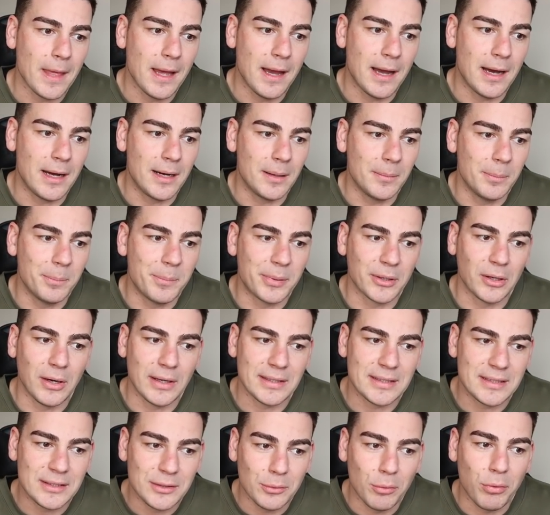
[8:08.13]
Um, but
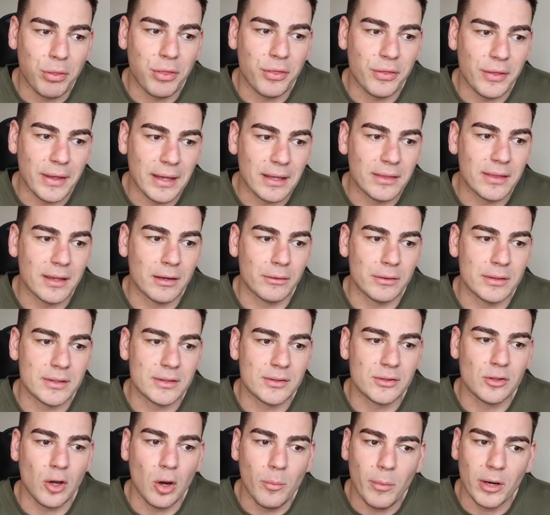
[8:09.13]
I still think there is
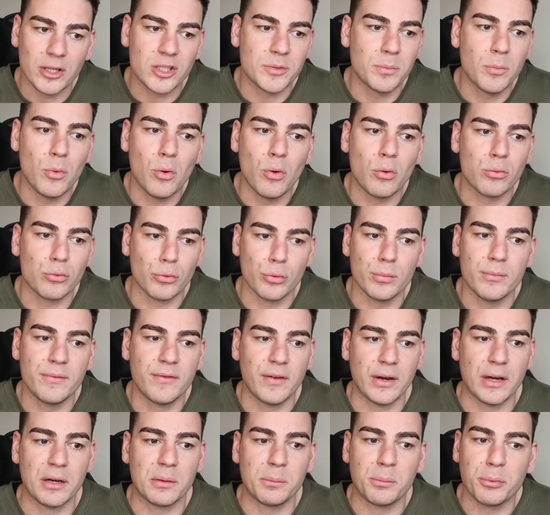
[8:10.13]
so much more room
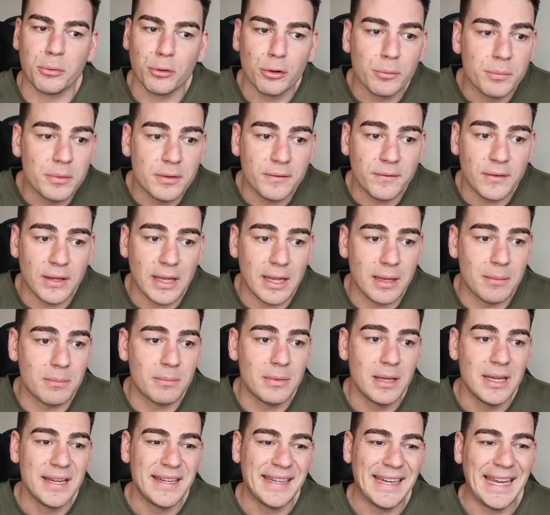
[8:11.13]
for improvement for
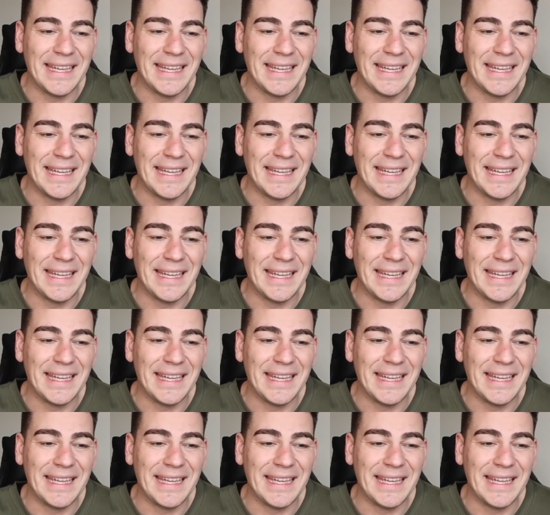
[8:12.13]
him.